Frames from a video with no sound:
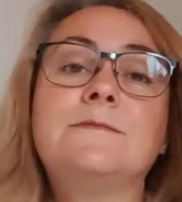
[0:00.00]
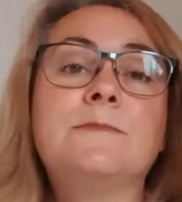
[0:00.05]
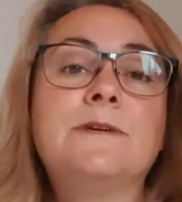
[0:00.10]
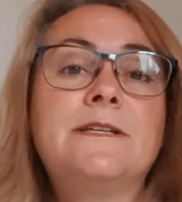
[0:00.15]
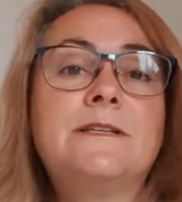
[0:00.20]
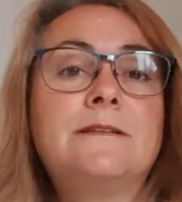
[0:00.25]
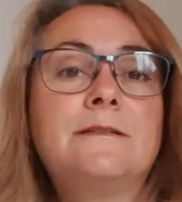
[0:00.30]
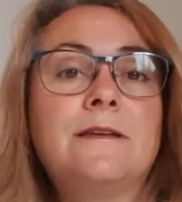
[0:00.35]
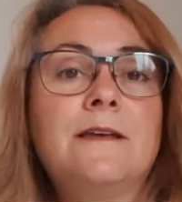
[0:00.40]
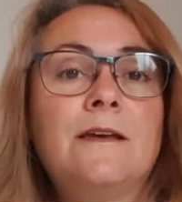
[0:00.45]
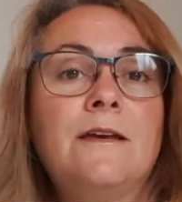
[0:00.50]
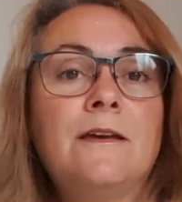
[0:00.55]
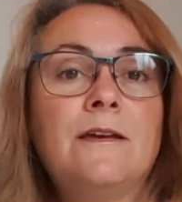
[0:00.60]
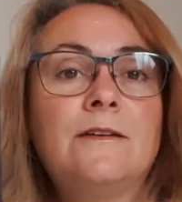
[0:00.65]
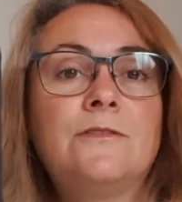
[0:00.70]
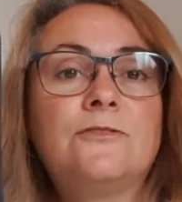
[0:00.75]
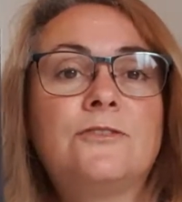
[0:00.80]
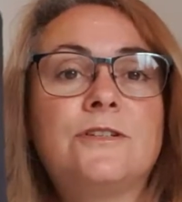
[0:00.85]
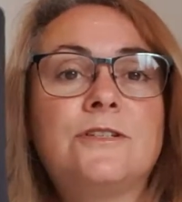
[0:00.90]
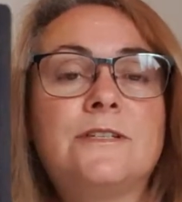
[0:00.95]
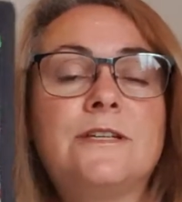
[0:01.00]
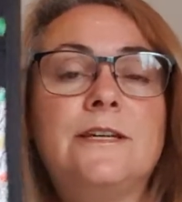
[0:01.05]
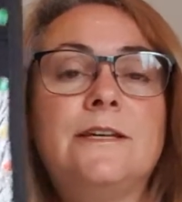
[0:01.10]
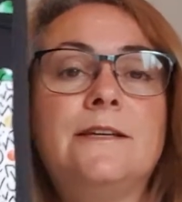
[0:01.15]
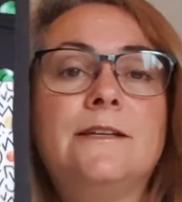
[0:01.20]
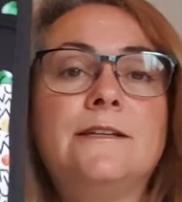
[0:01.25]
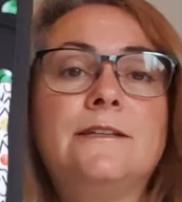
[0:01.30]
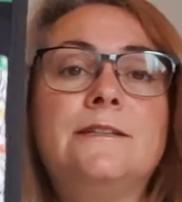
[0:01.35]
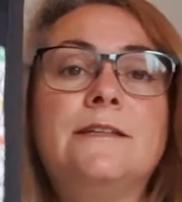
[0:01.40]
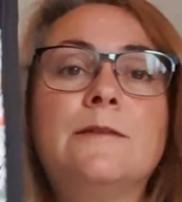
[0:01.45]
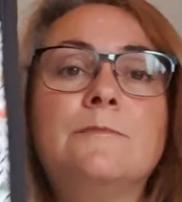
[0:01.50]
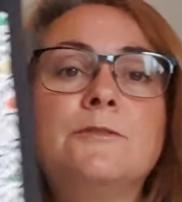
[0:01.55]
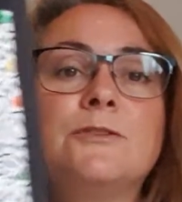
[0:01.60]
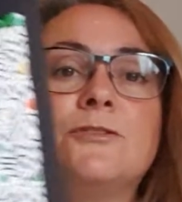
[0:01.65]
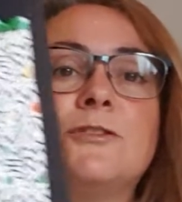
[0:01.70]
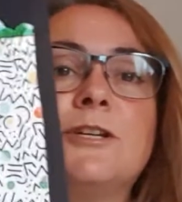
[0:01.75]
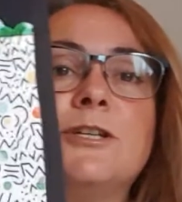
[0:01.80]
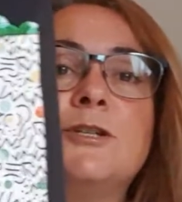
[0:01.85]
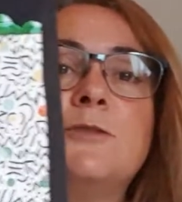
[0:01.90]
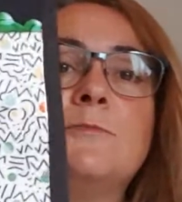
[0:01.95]
my trusty
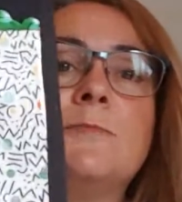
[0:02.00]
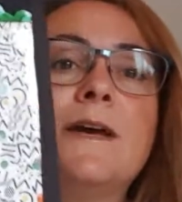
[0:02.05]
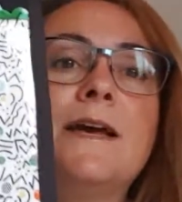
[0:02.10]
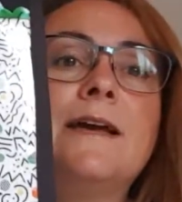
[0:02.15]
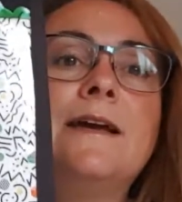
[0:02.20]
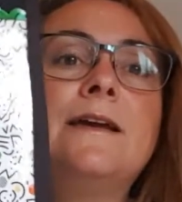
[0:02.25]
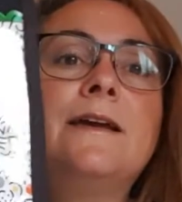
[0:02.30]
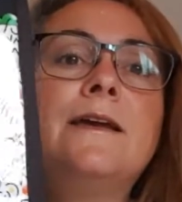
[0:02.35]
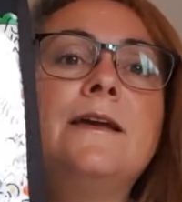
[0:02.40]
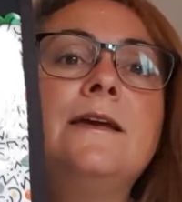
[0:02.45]
demonstration bag.